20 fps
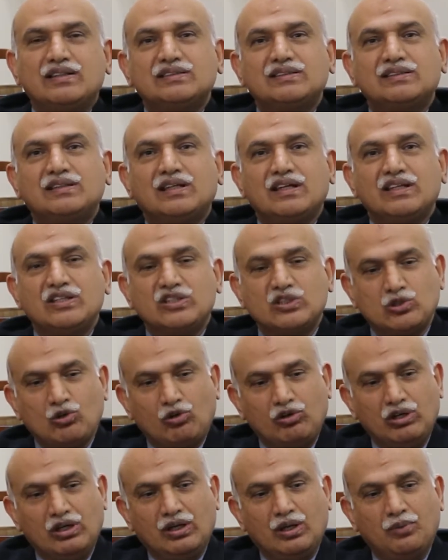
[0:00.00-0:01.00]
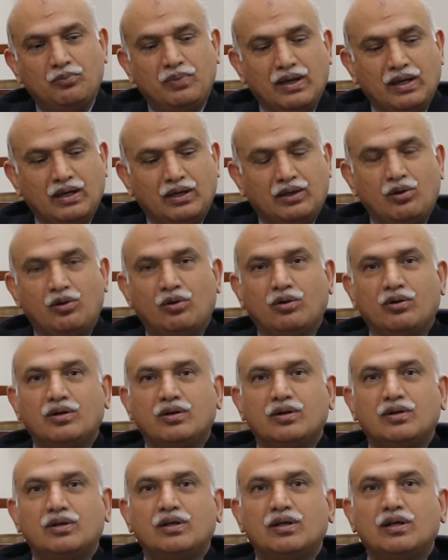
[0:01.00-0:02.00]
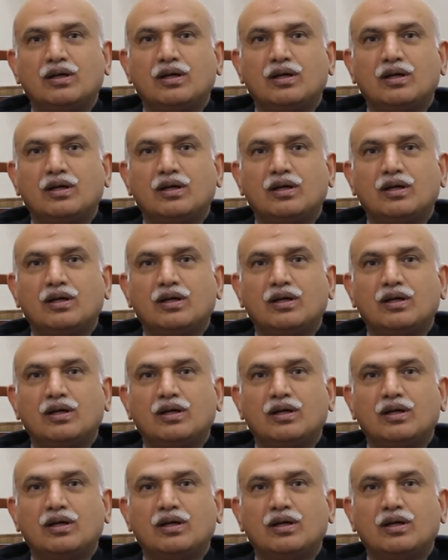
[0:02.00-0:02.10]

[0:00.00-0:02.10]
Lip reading: us the historical background